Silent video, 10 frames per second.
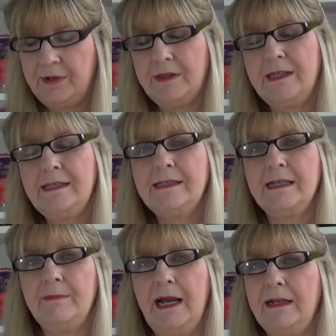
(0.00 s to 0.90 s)
but this
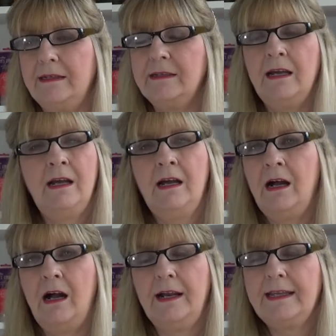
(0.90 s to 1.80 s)
demand
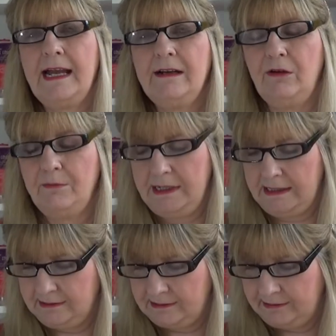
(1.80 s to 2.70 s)
I cannot
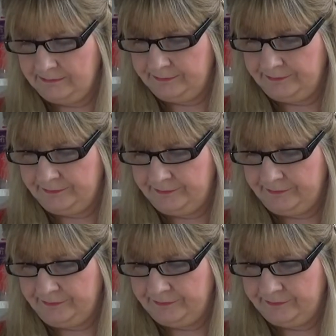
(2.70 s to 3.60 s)
meet."
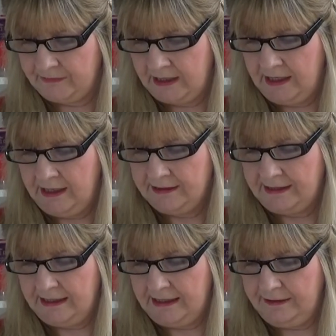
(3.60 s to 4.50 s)

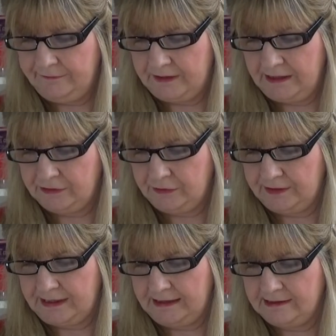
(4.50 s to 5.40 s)
They left and took
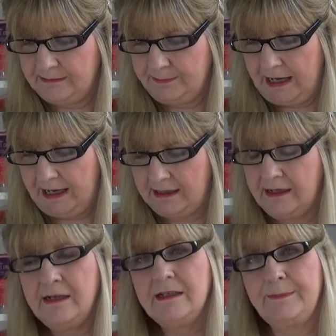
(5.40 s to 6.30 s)
the answer
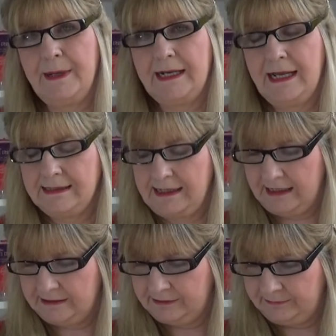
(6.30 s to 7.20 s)
back to Ben-Hadad.